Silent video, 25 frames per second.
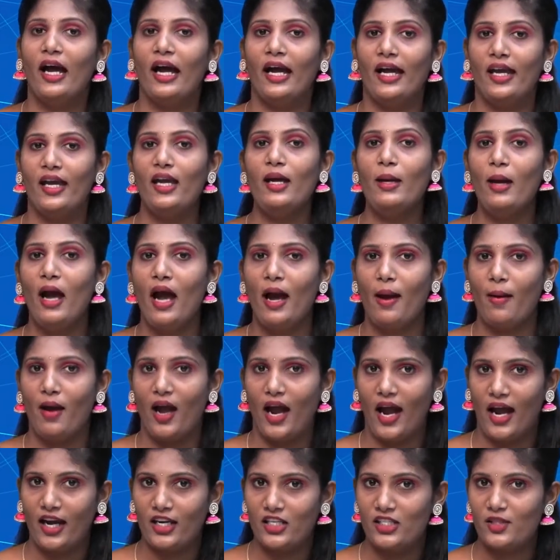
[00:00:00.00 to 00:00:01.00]
a
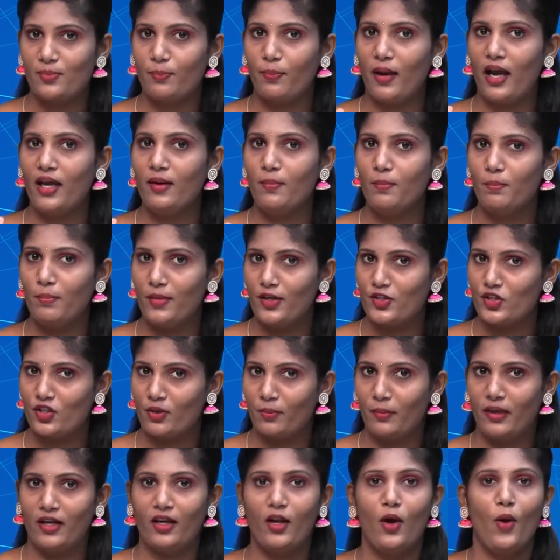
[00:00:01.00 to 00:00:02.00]
handspan
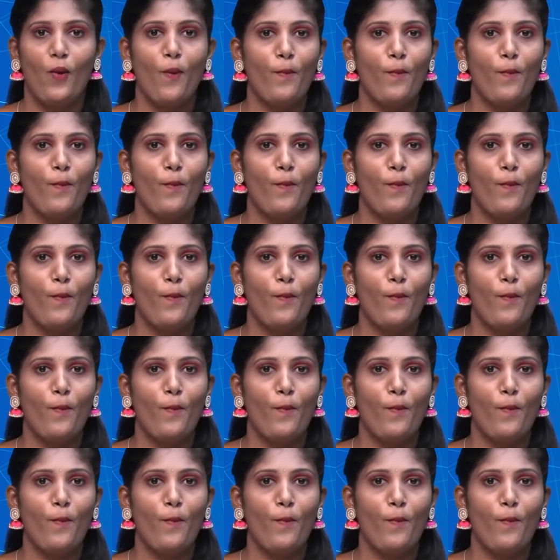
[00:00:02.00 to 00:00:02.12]
measurement.